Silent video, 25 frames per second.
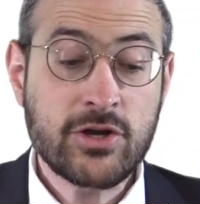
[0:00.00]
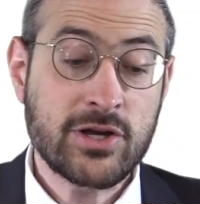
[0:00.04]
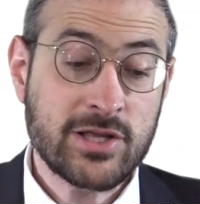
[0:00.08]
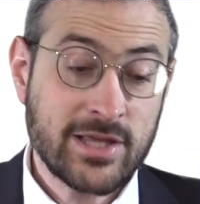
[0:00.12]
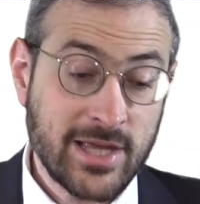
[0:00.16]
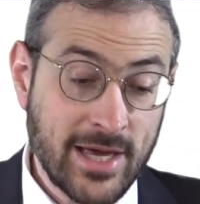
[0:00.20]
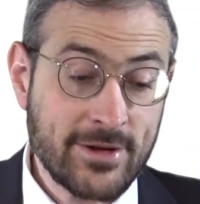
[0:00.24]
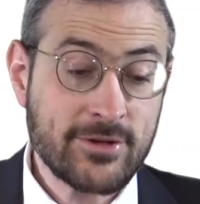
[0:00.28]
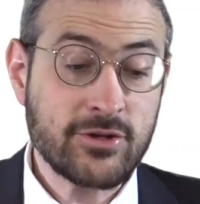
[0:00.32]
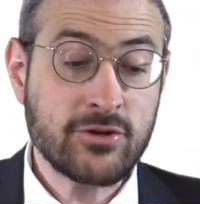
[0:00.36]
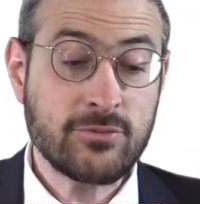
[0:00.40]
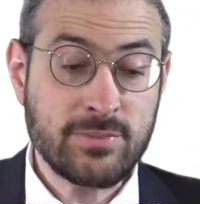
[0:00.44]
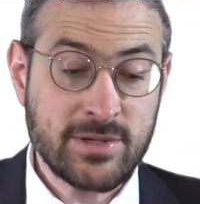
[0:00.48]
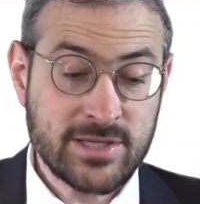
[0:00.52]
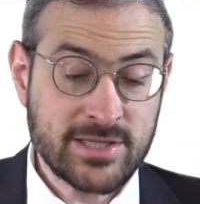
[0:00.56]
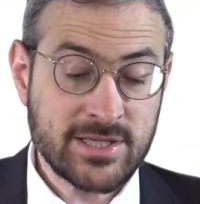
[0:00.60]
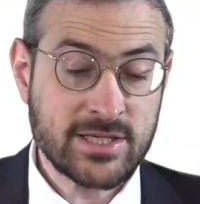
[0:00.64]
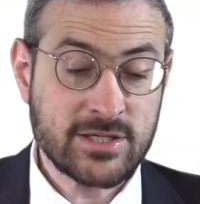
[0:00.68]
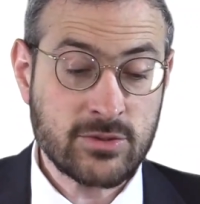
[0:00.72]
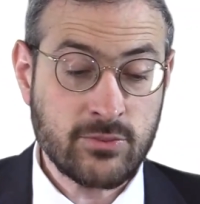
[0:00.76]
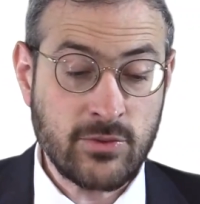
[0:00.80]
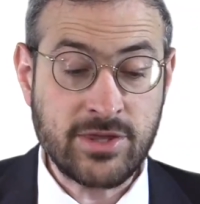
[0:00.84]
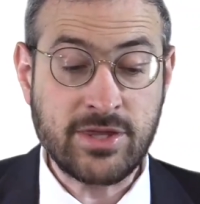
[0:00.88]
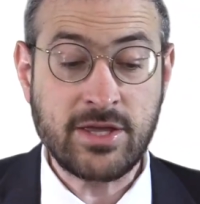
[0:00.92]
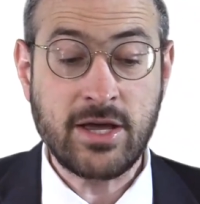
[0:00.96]
allowed to do
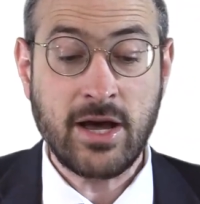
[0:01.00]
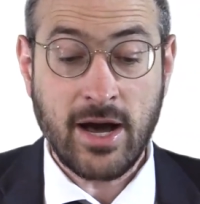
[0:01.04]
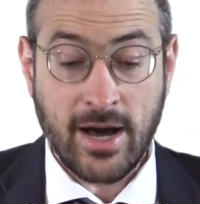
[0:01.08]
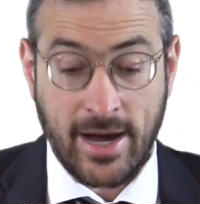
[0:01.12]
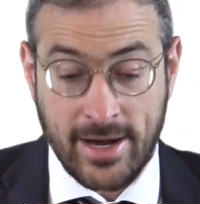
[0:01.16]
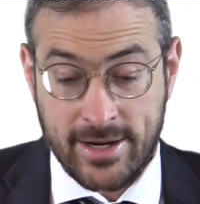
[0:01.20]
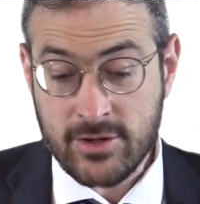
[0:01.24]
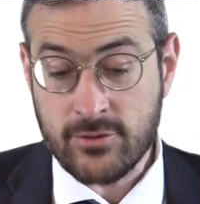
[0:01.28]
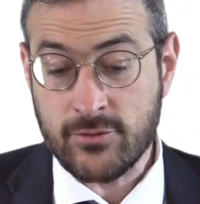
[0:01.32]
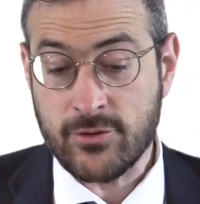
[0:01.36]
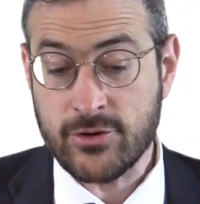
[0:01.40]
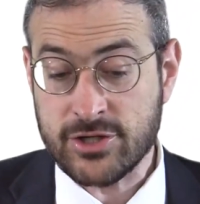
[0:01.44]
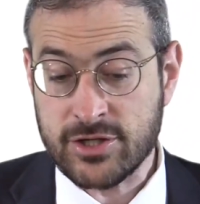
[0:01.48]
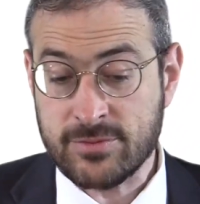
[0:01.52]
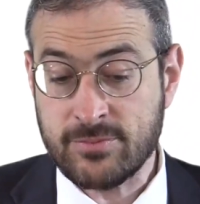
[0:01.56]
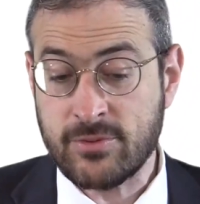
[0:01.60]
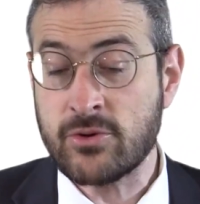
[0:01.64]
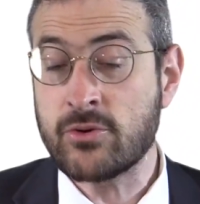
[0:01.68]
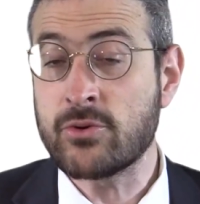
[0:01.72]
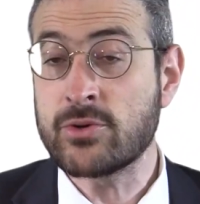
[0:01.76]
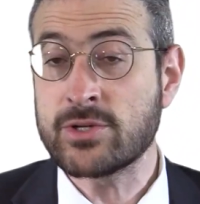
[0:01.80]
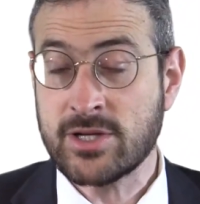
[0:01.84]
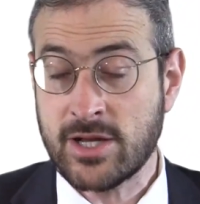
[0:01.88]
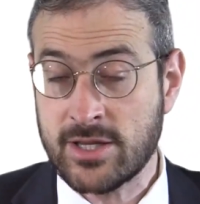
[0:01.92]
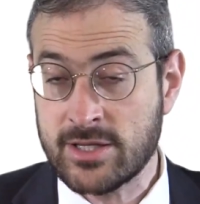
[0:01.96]
business with the idol worshiper
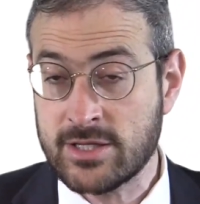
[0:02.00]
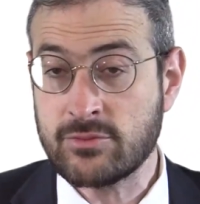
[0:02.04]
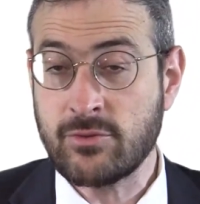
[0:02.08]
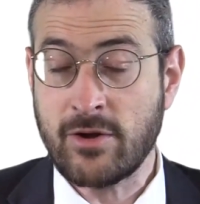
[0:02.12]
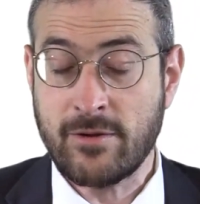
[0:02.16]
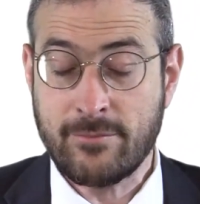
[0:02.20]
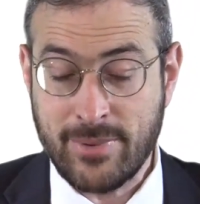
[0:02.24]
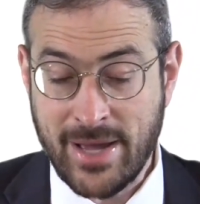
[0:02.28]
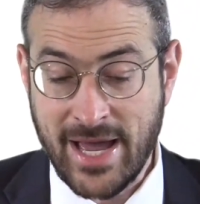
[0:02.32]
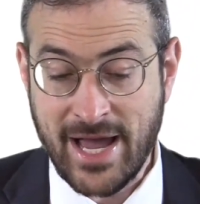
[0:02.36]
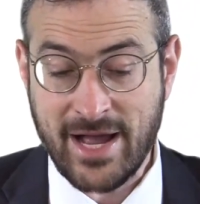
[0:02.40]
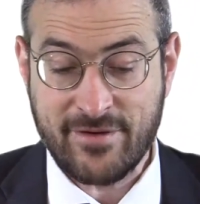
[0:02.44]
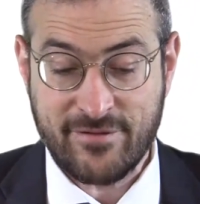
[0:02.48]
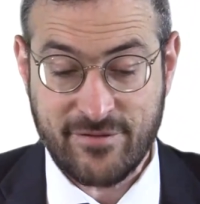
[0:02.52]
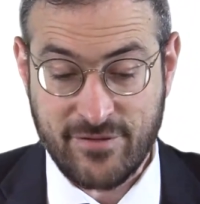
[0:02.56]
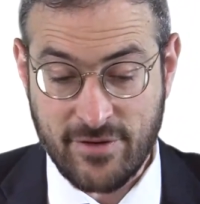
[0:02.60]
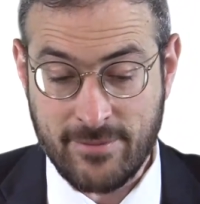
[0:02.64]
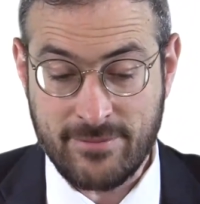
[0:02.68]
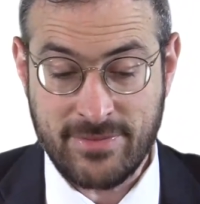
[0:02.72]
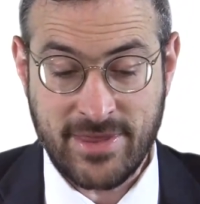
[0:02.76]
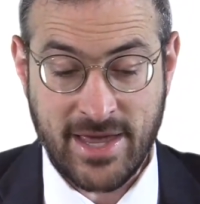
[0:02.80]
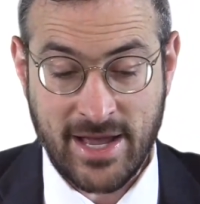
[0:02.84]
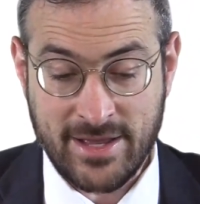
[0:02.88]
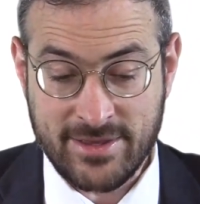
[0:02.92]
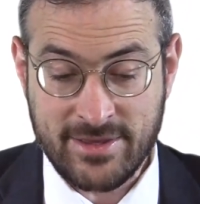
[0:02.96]
who's on his way back
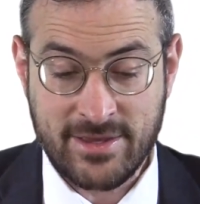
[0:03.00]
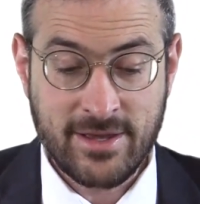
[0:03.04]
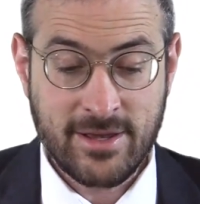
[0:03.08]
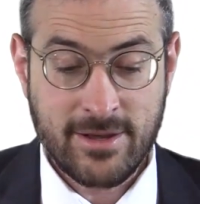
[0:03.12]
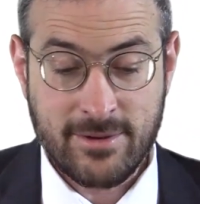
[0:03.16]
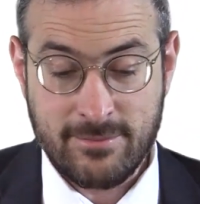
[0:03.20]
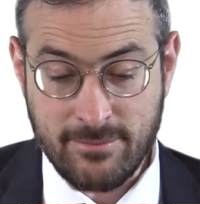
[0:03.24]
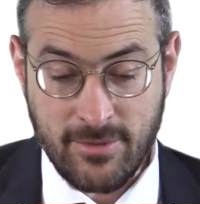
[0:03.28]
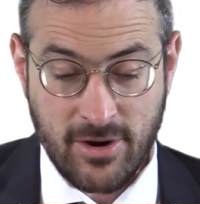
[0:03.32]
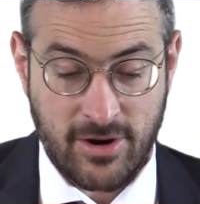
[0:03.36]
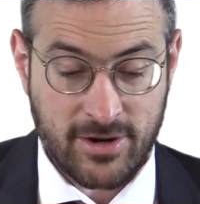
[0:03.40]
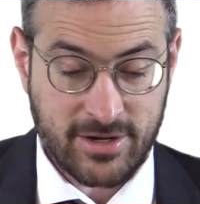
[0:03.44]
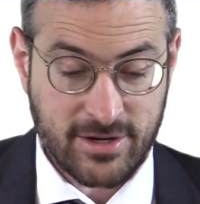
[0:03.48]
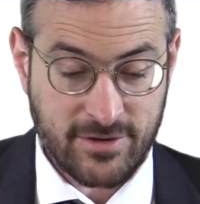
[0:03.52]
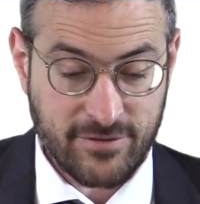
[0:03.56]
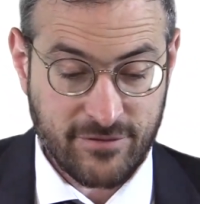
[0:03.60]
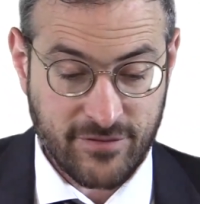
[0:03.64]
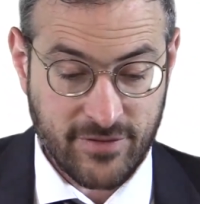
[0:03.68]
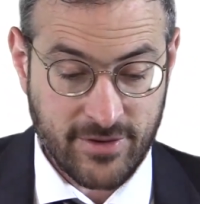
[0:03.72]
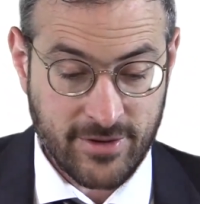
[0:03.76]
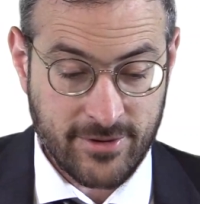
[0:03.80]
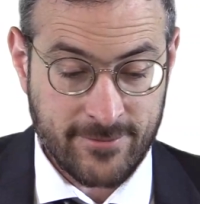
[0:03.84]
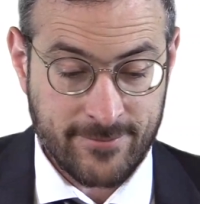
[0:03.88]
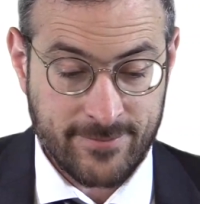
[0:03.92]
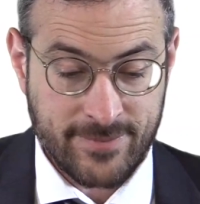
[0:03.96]
from that market
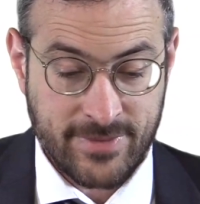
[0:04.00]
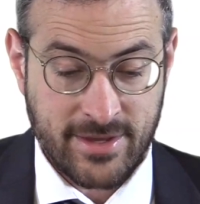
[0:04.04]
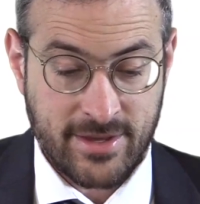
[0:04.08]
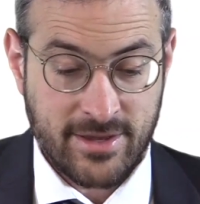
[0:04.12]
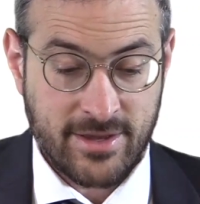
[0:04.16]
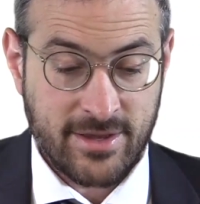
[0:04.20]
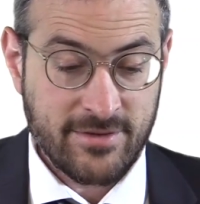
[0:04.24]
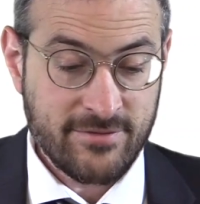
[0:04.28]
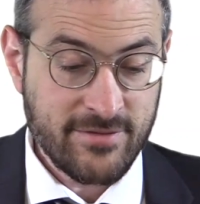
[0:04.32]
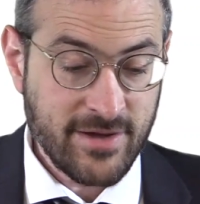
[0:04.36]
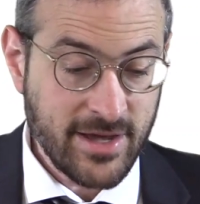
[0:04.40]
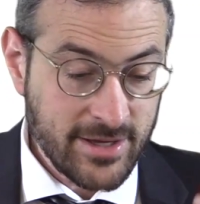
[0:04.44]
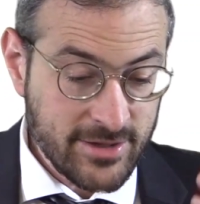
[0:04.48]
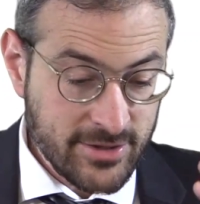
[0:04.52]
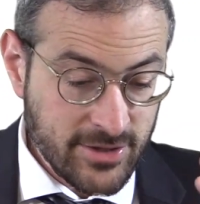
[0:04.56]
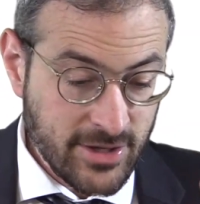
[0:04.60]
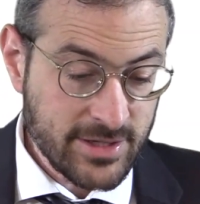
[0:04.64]
fair but